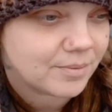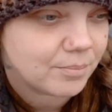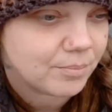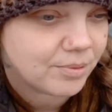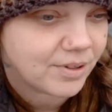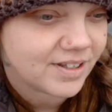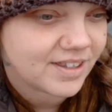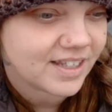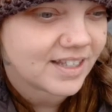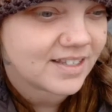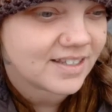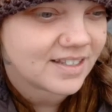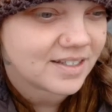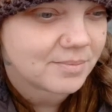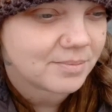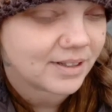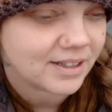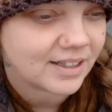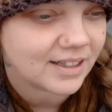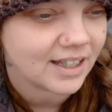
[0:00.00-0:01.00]
breathing
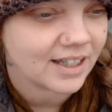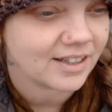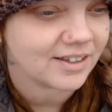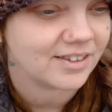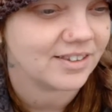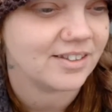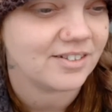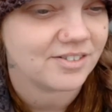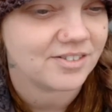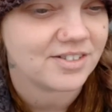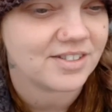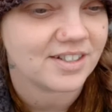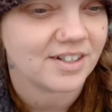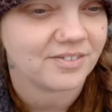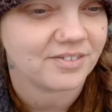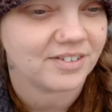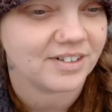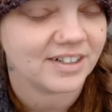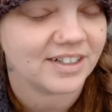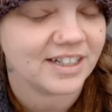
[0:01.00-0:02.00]
deeply like there's
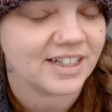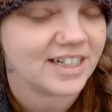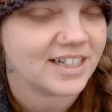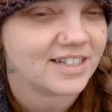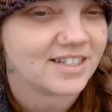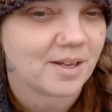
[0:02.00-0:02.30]
definitely